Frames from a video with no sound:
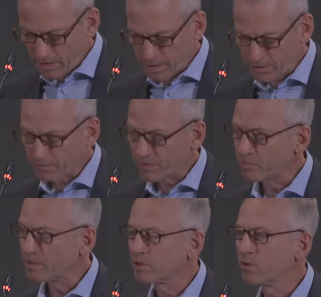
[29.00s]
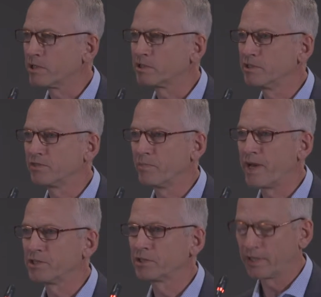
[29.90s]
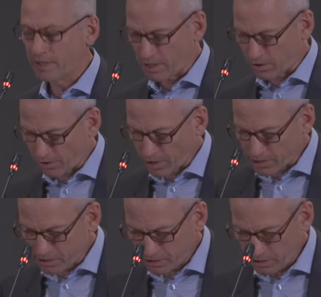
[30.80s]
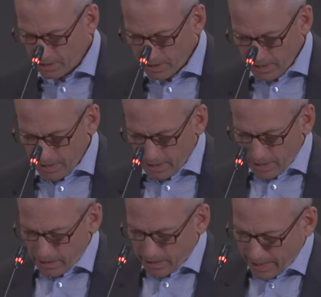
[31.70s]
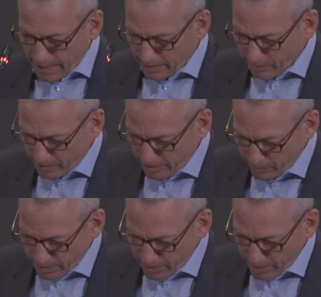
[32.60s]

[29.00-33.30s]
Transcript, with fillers: They are the fundamental questions of masking across time in